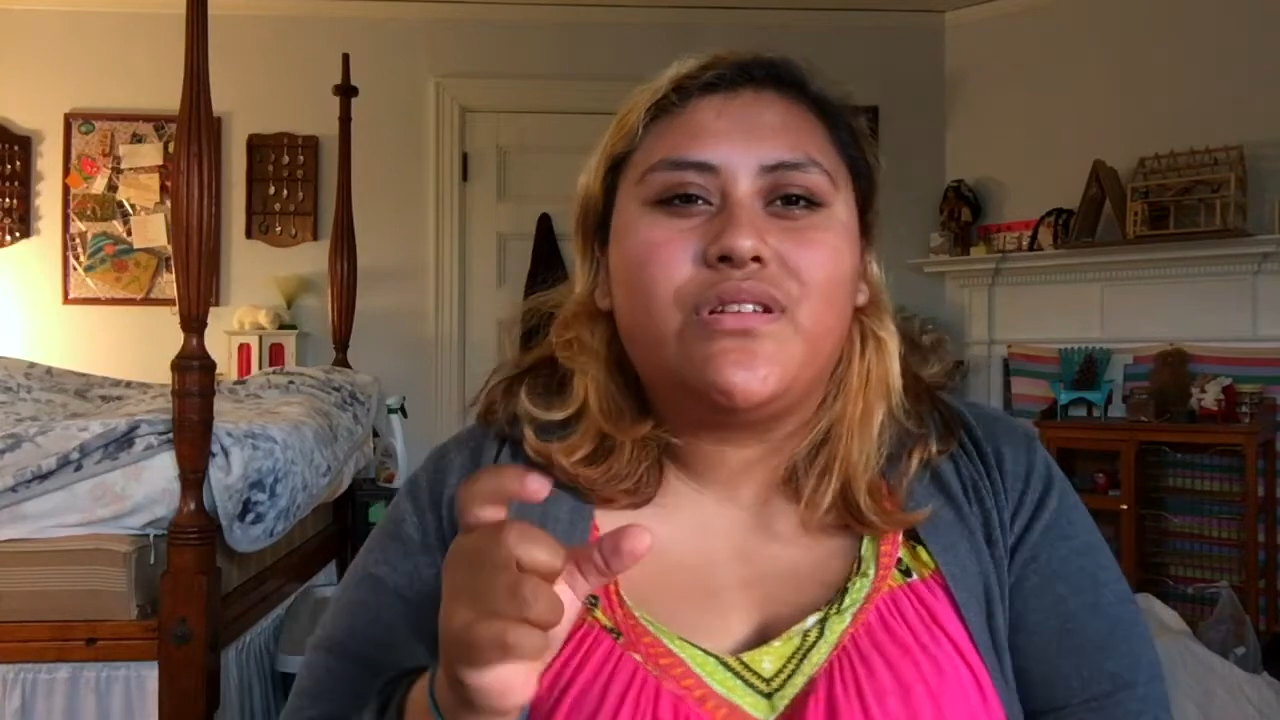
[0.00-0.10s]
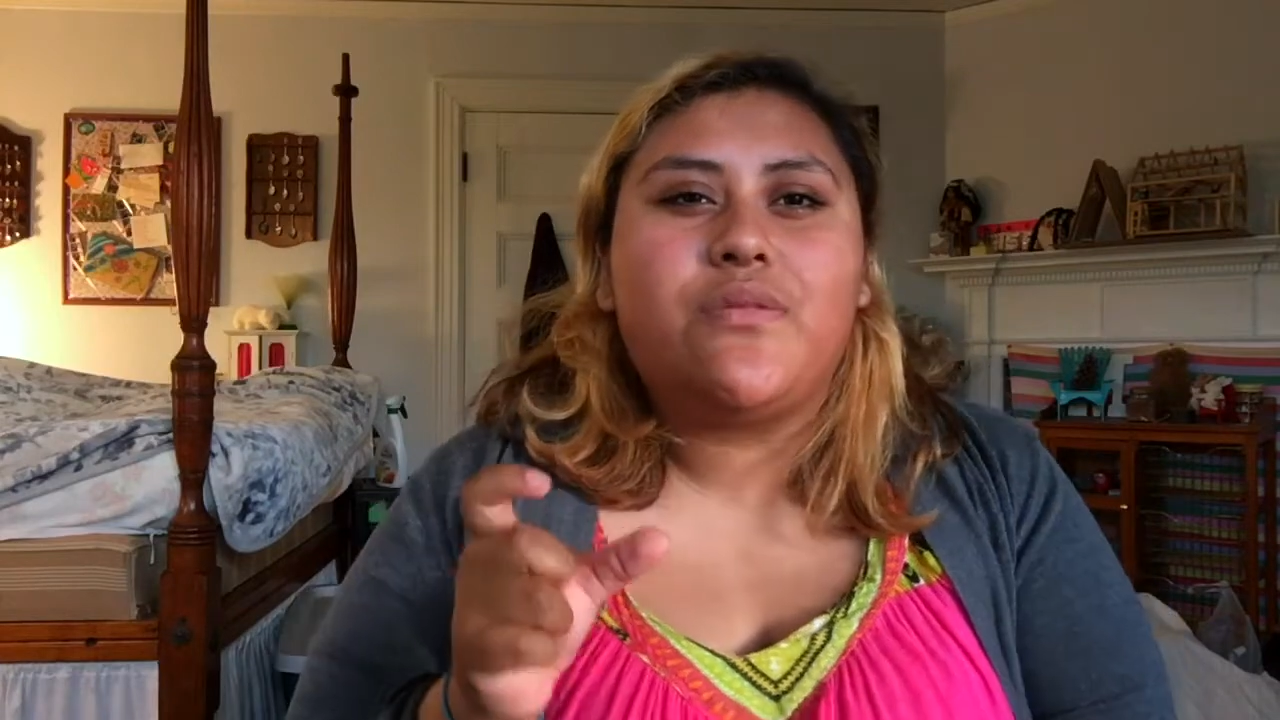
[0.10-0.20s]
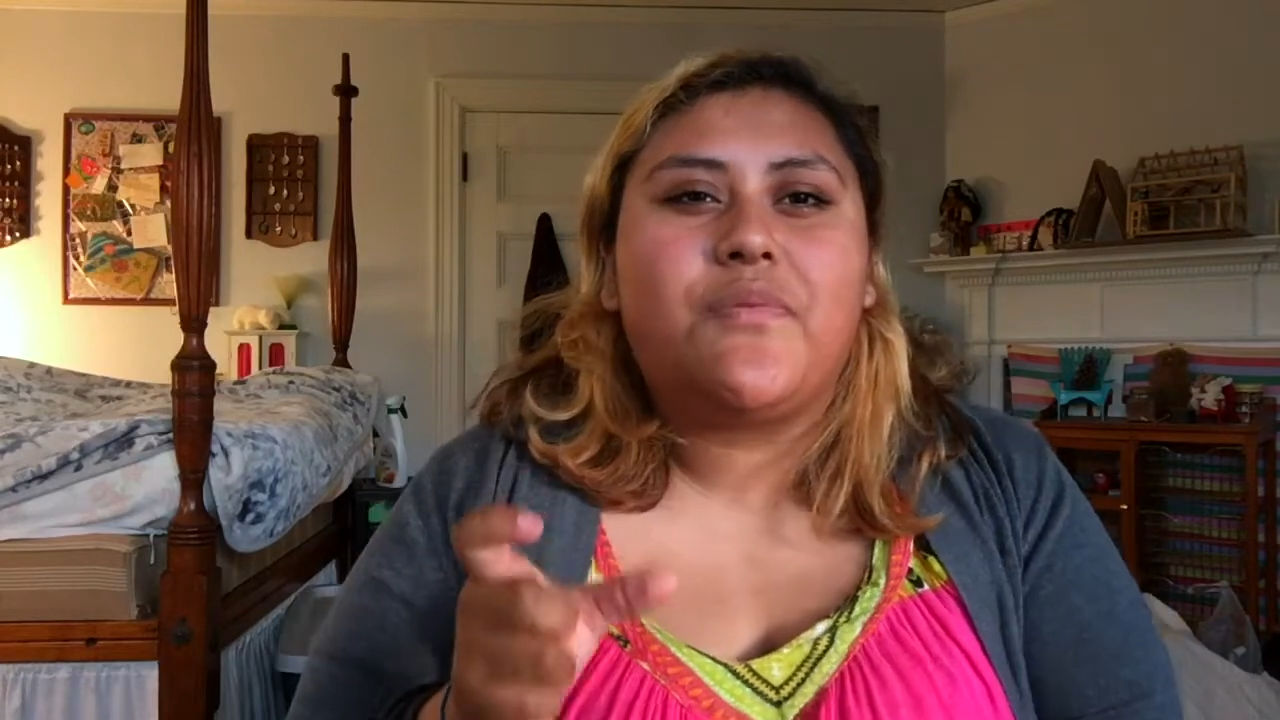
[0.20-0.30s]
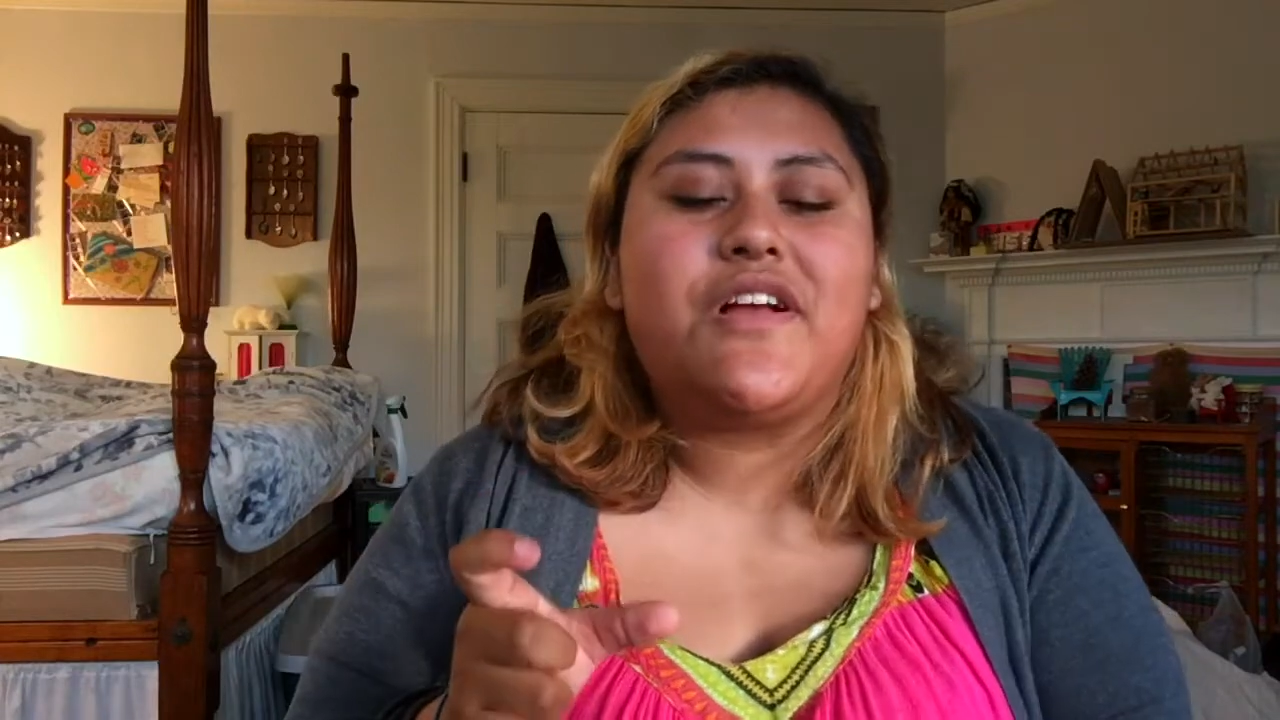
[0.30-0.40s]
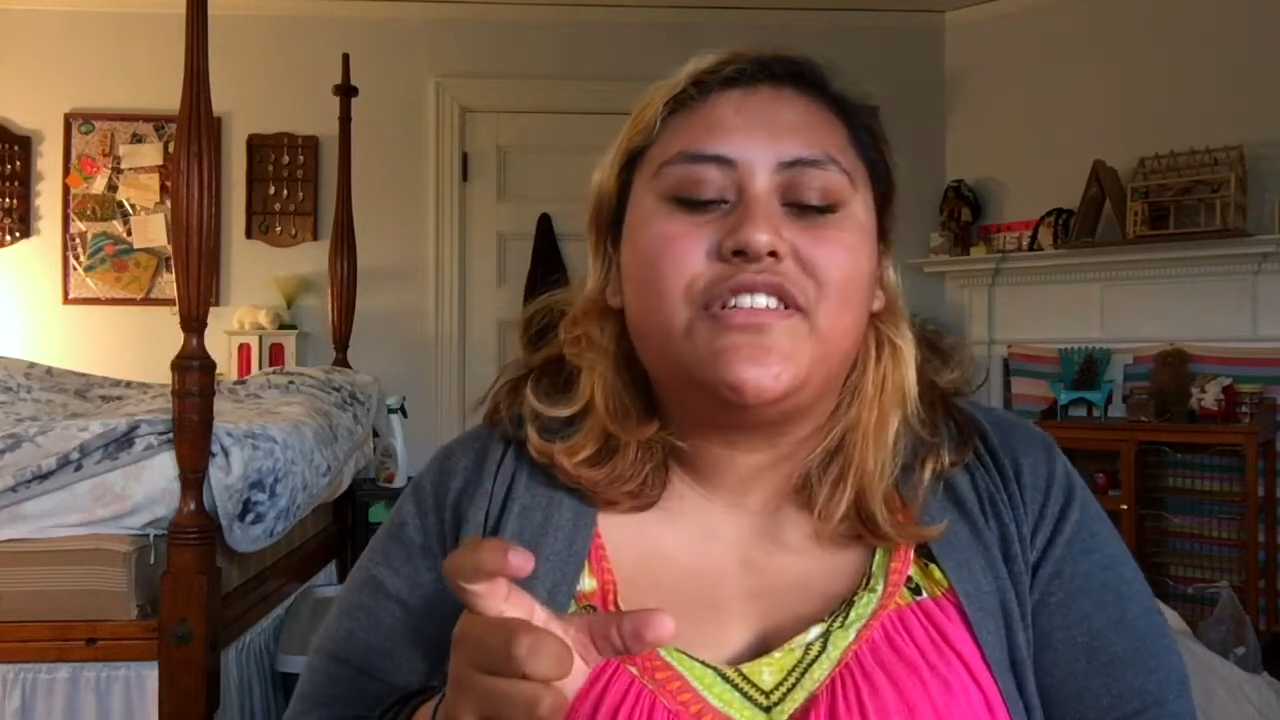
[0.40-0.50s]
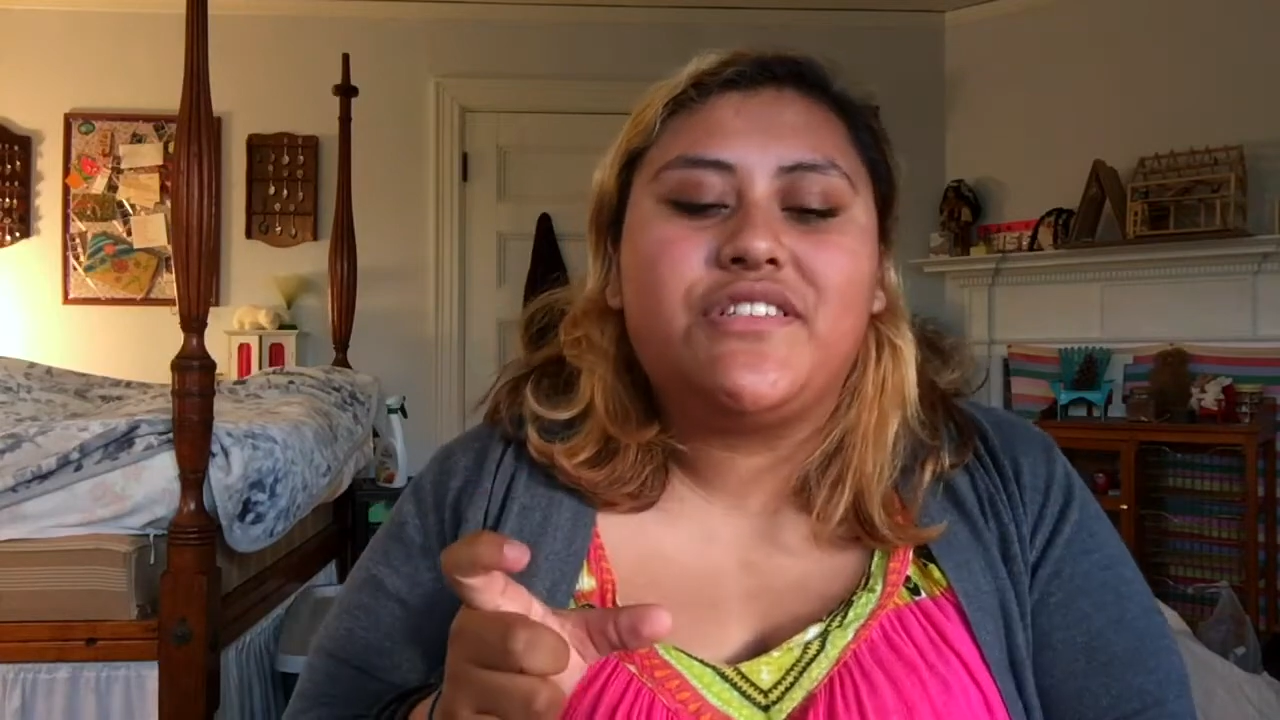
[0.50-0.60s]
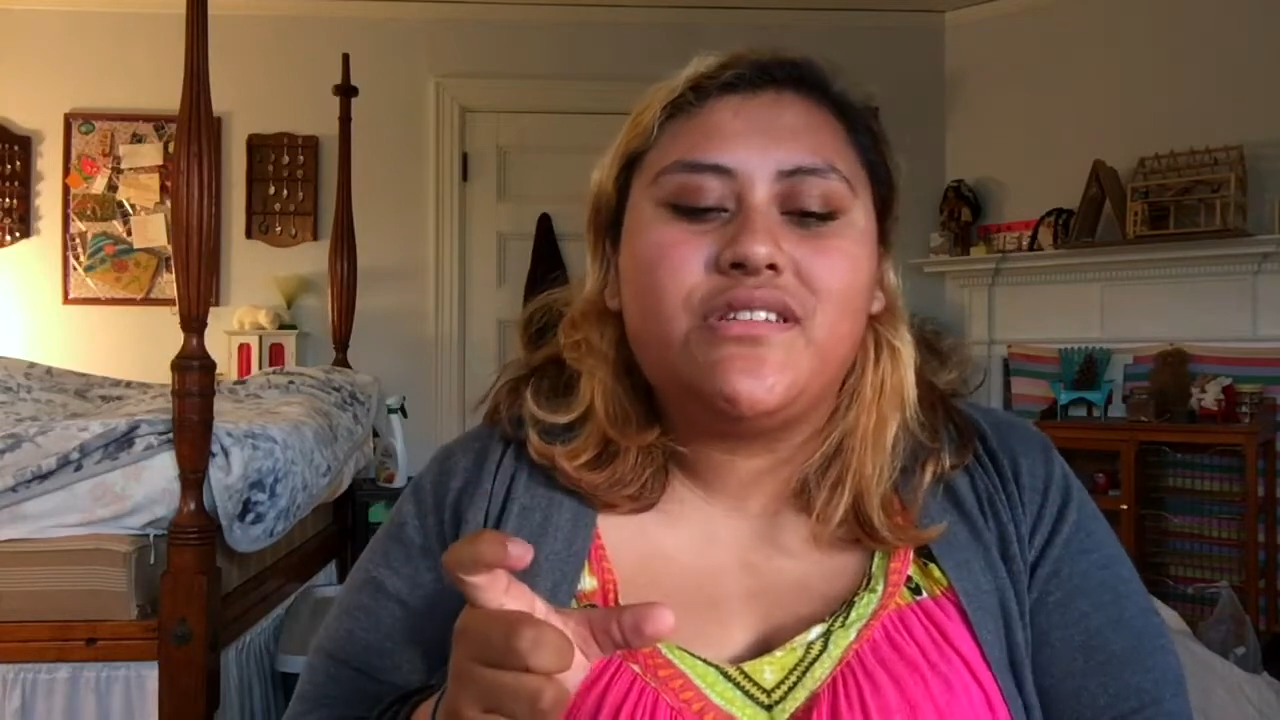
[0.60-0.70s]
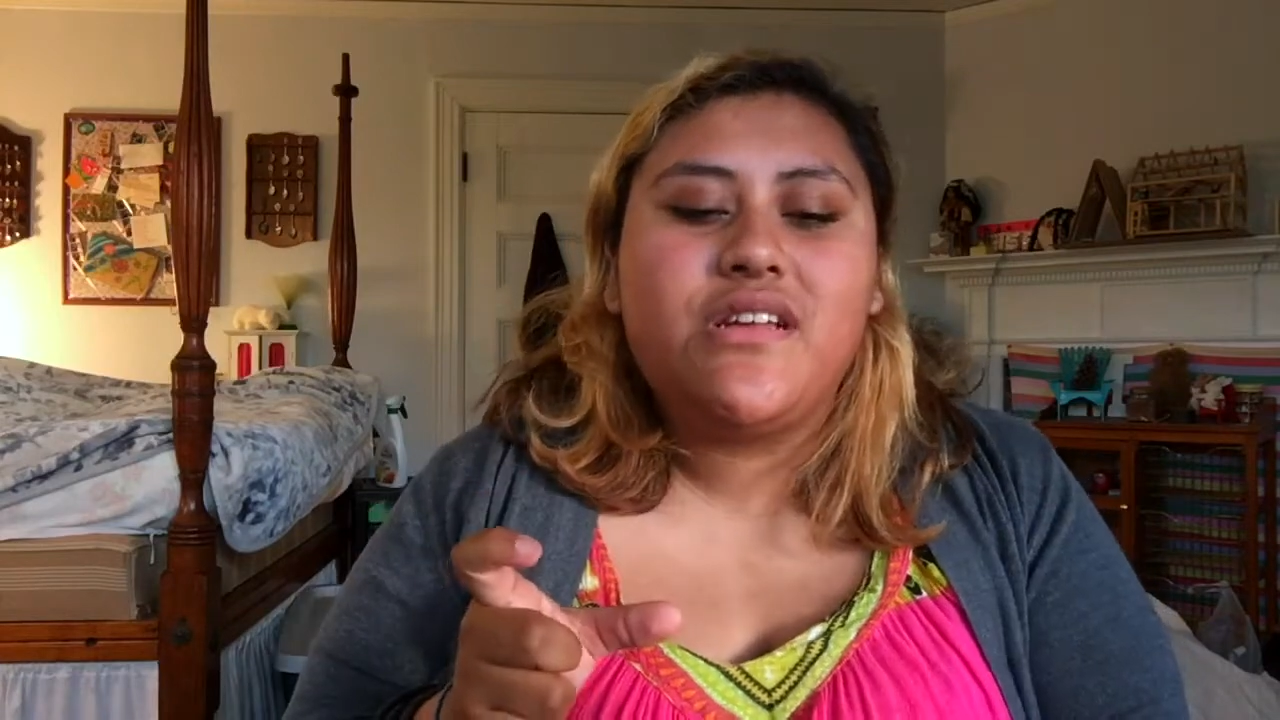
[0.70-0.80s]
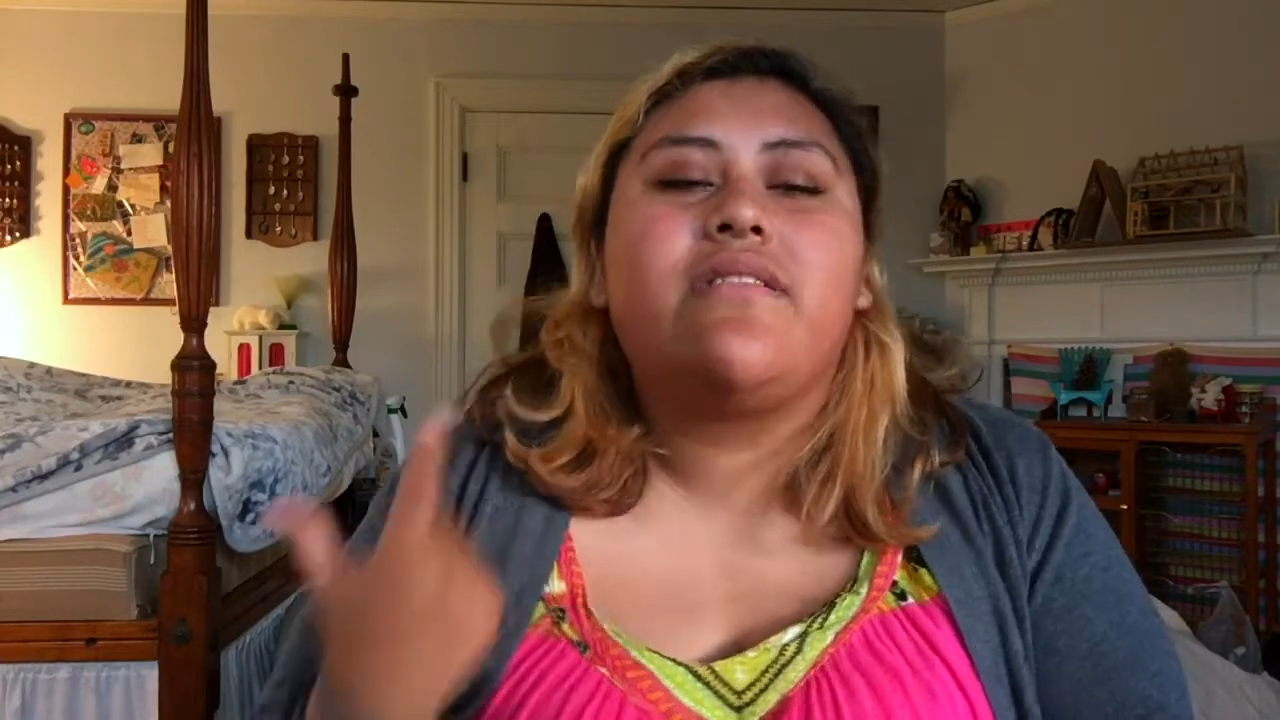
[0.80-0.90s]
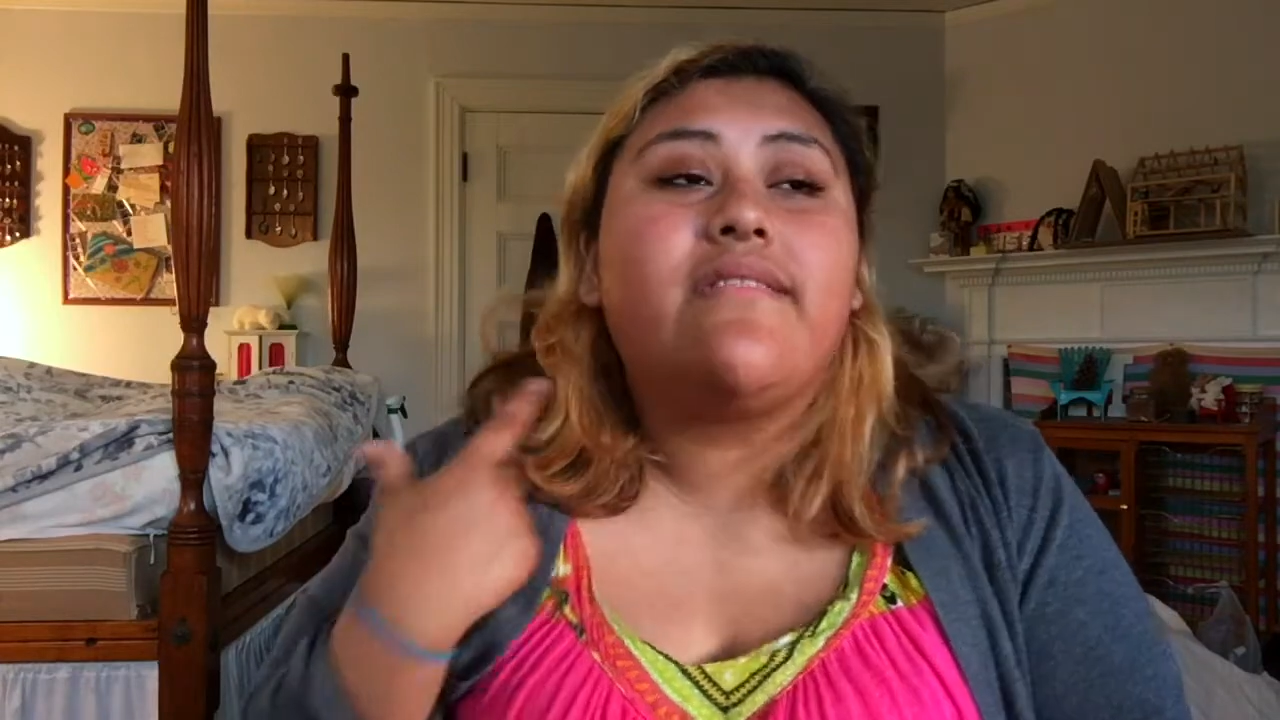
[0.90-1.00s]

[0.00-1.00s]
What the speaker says: depression